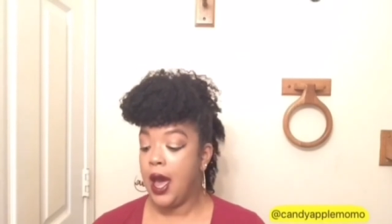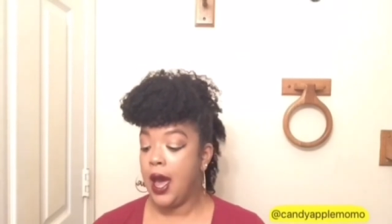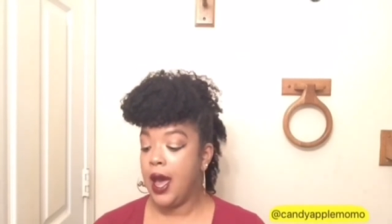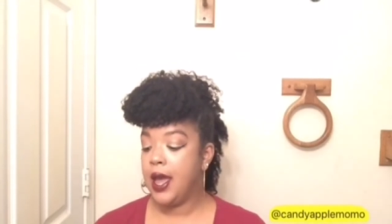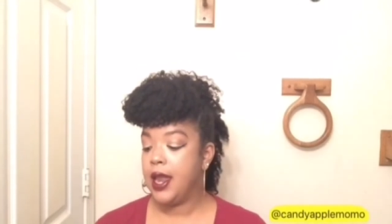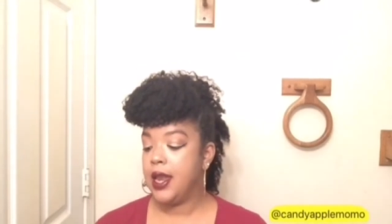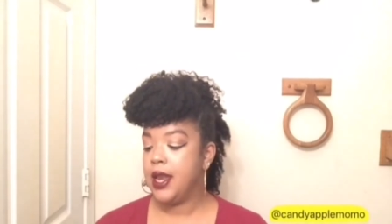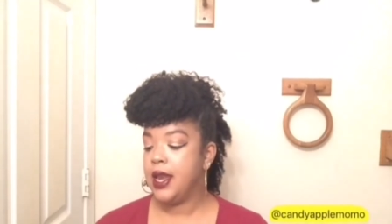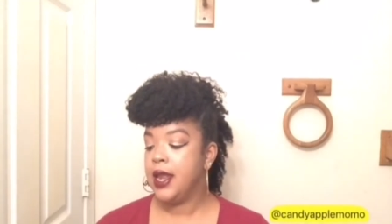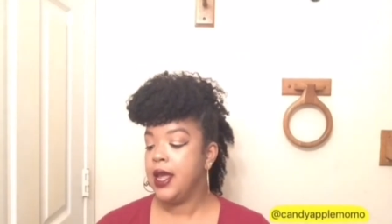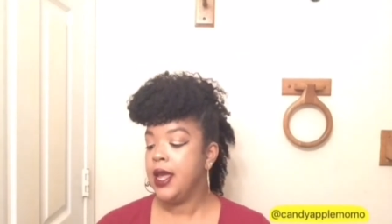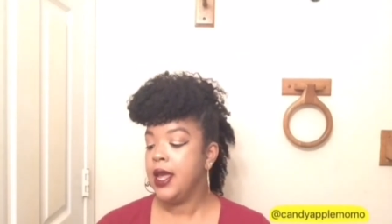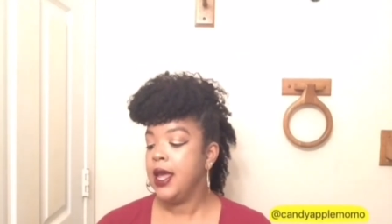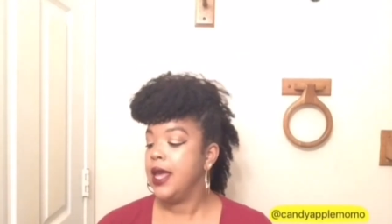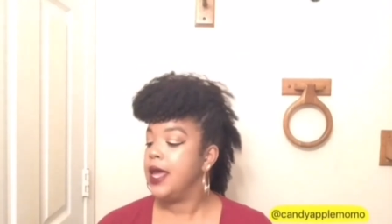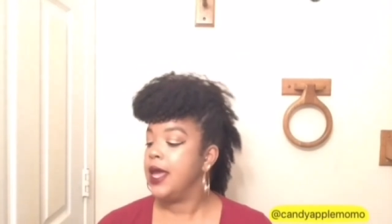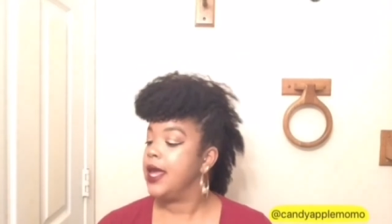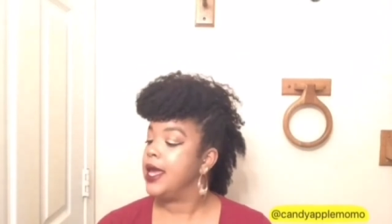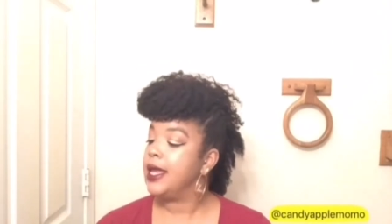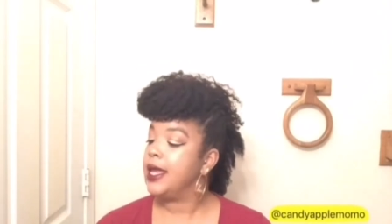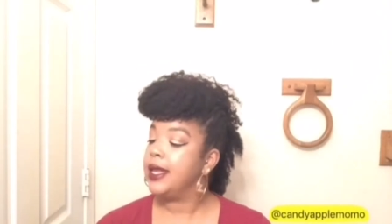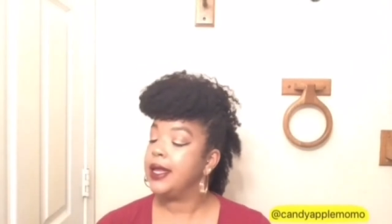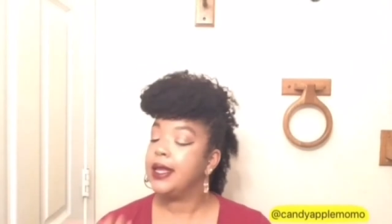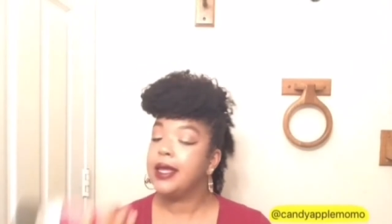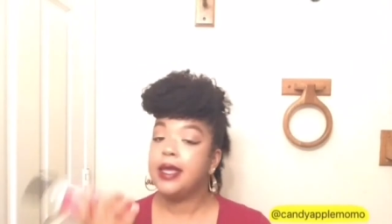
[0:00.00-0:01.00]
And
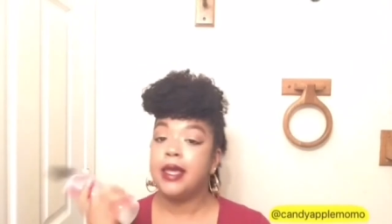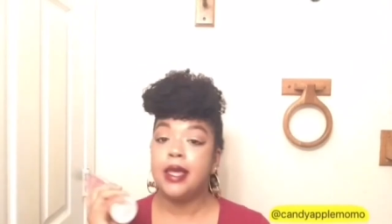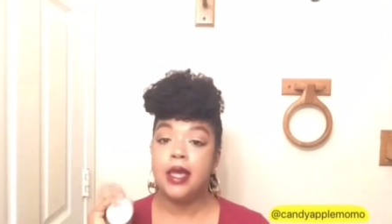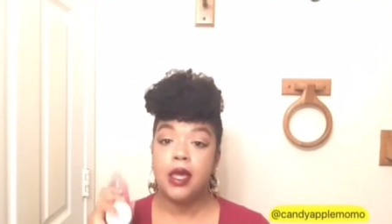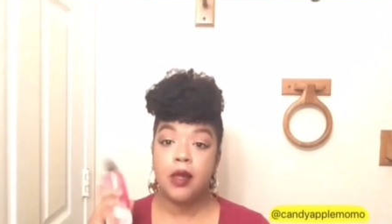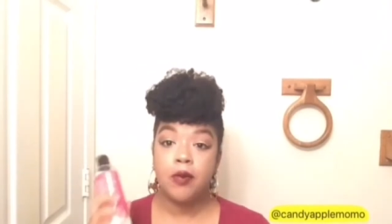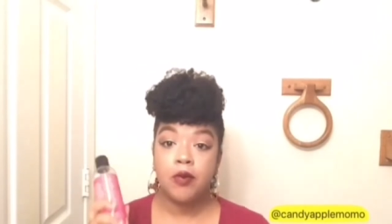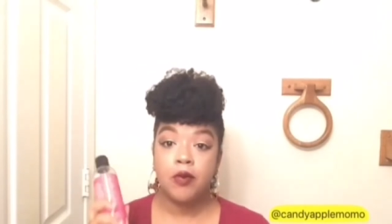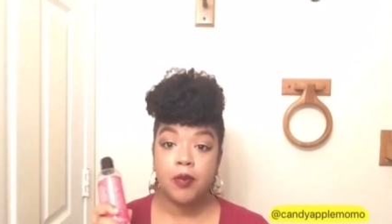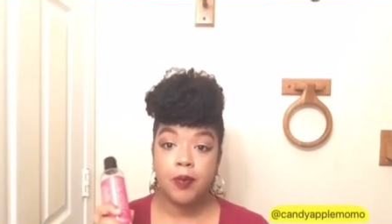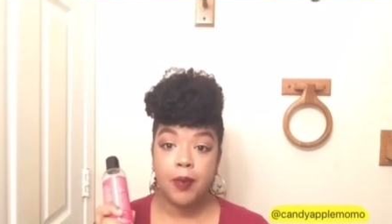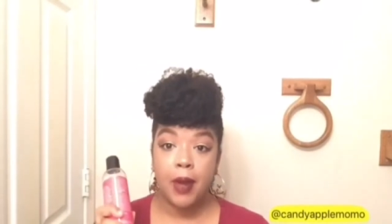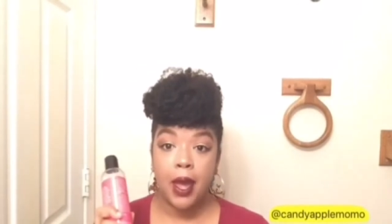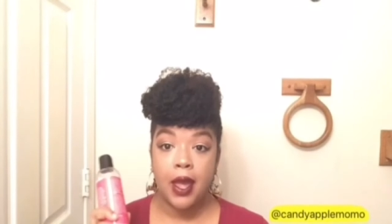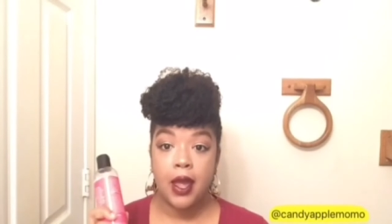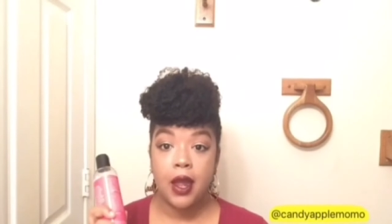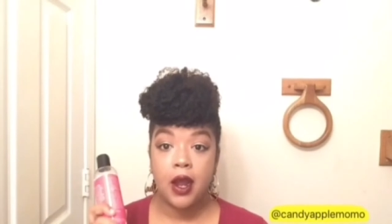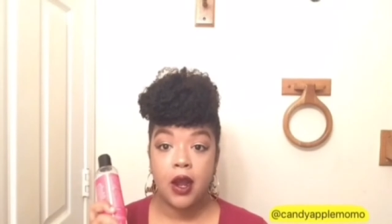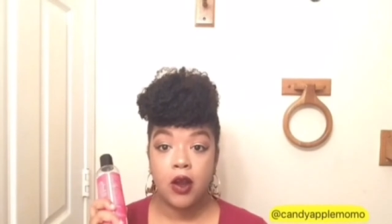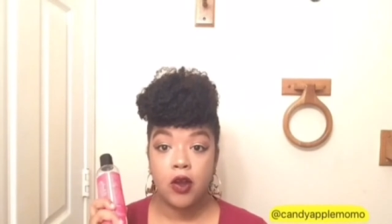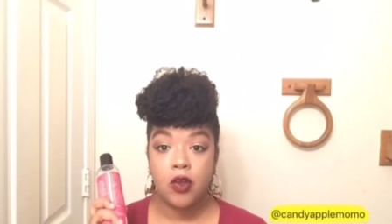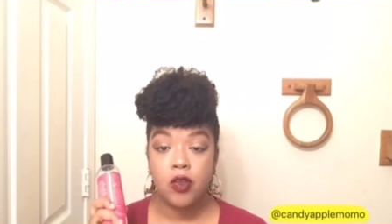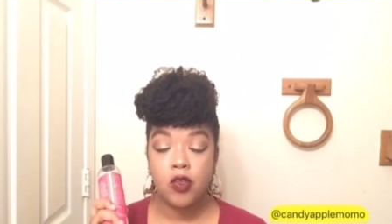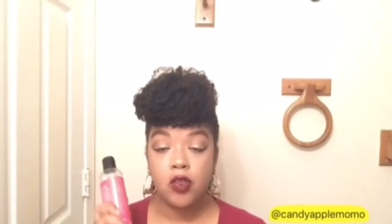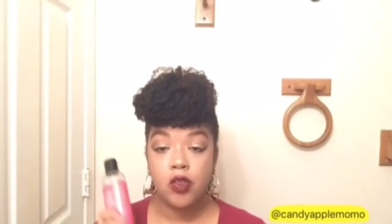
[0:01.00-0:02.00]
it keeps my
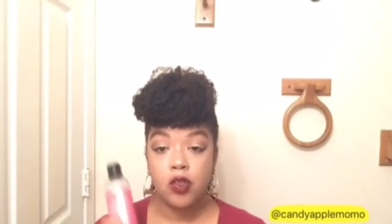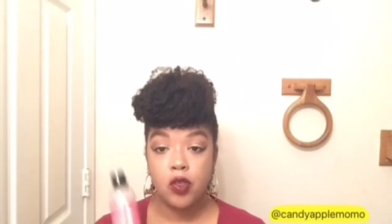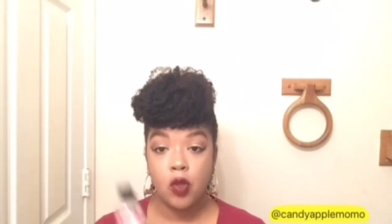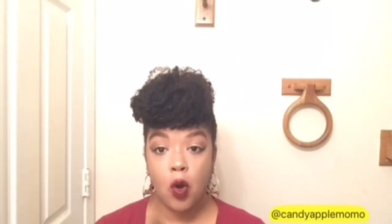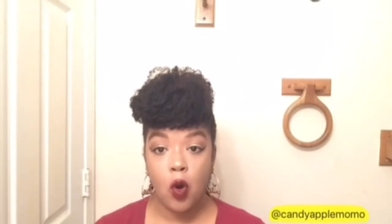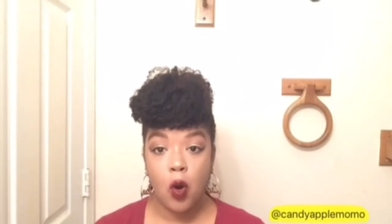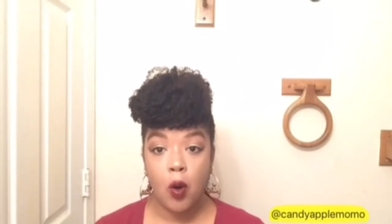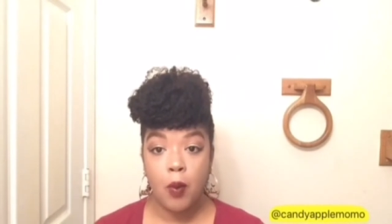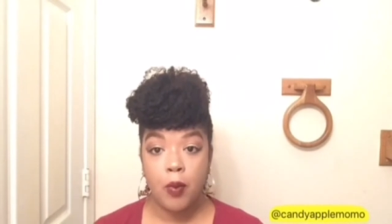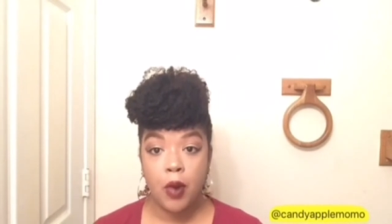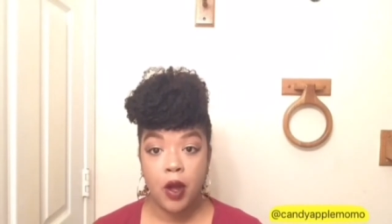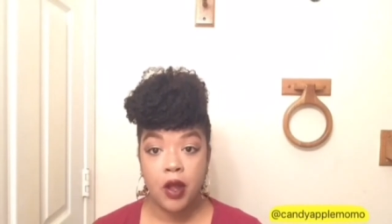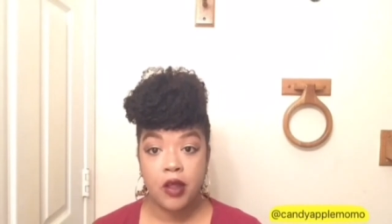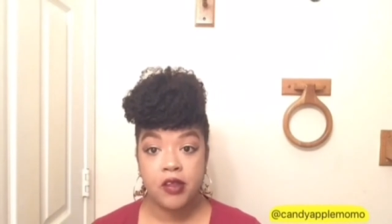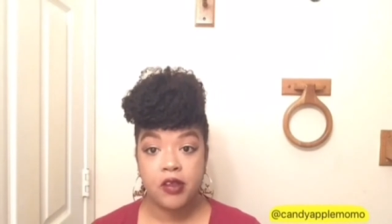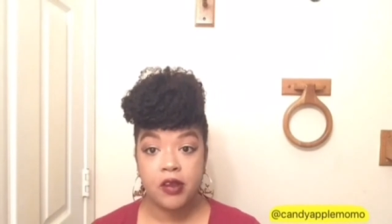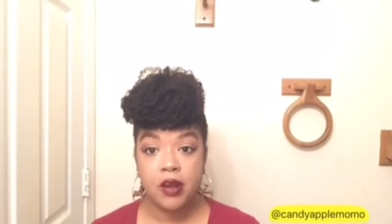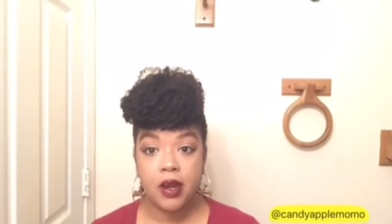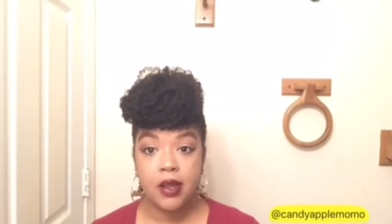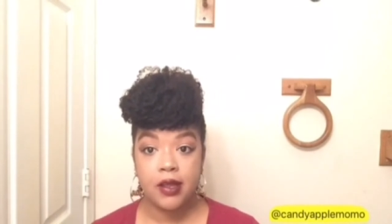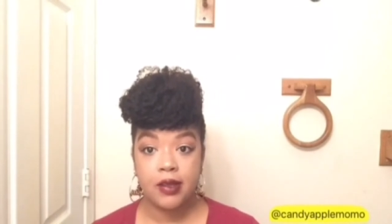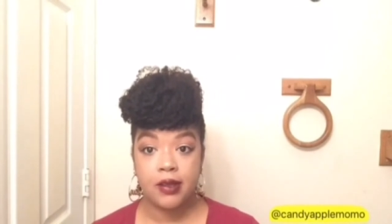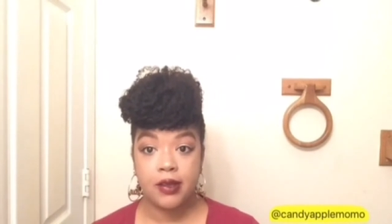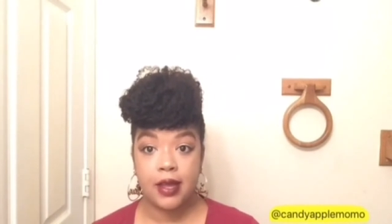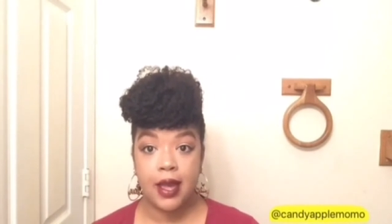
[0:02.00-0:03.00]
hair so
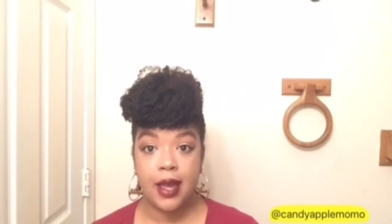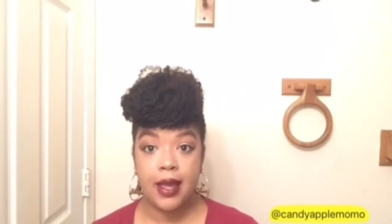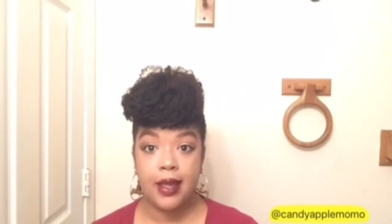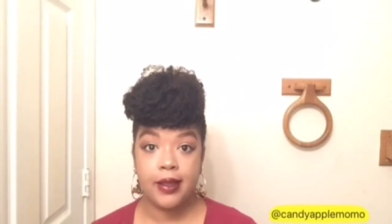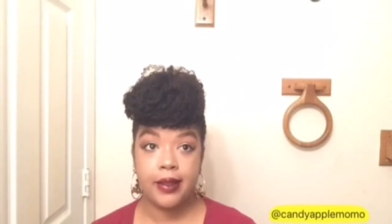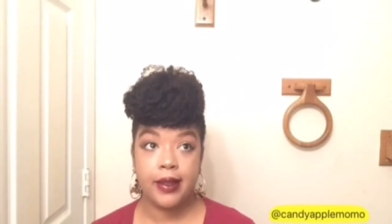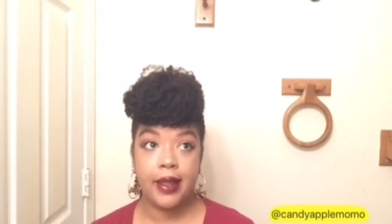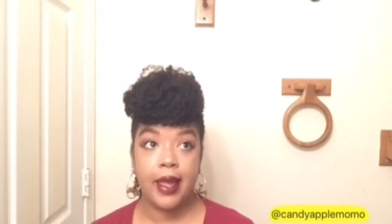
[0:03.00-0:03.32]
moisturized, guys.